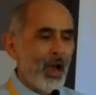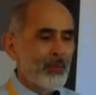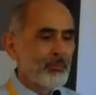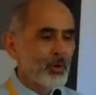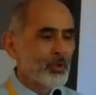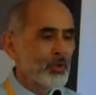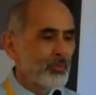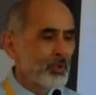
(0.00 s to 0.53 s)
I'm
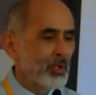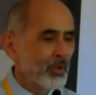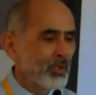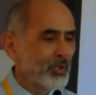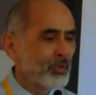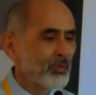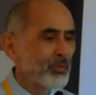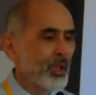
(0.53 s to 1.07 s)
going to be
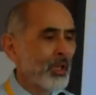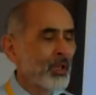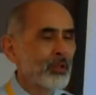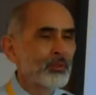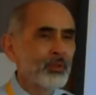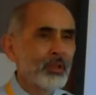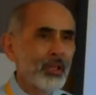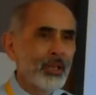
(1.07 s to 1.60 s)
talking
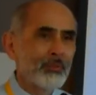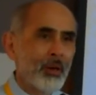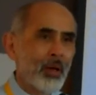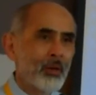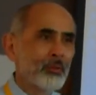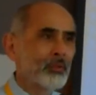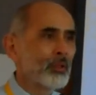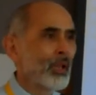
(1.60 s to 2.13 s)
today
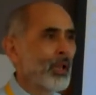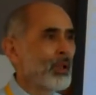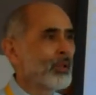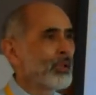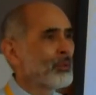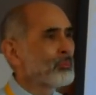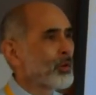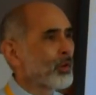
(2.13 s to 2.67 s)
about
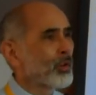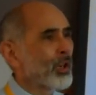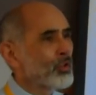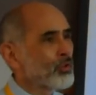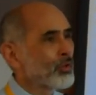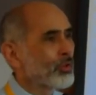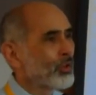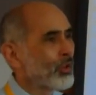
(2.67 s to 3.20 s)
the
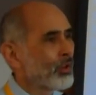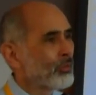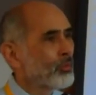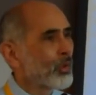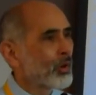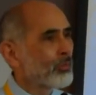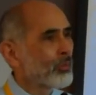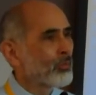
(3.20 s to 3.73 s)
progression
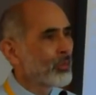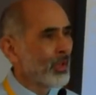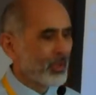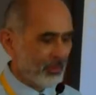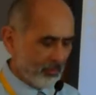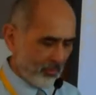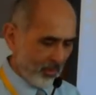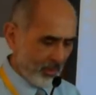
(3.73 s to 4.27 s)
of work we've
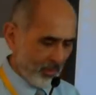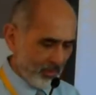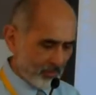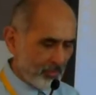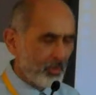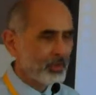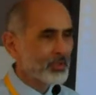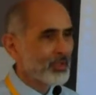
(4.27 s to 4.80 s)
done with the
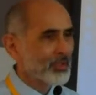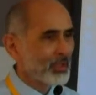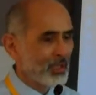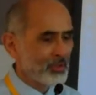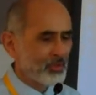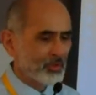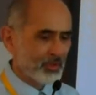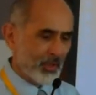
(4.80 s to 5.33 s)
smoking
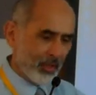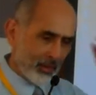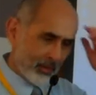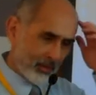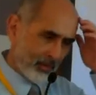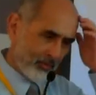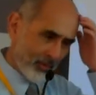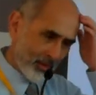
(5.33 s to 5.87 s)
cessation site
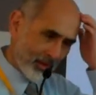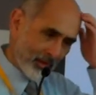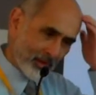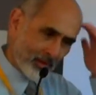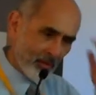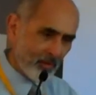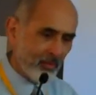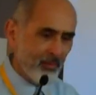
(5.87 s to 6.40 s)
at San
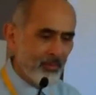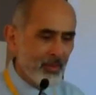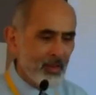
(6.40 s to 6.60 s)
Francisco.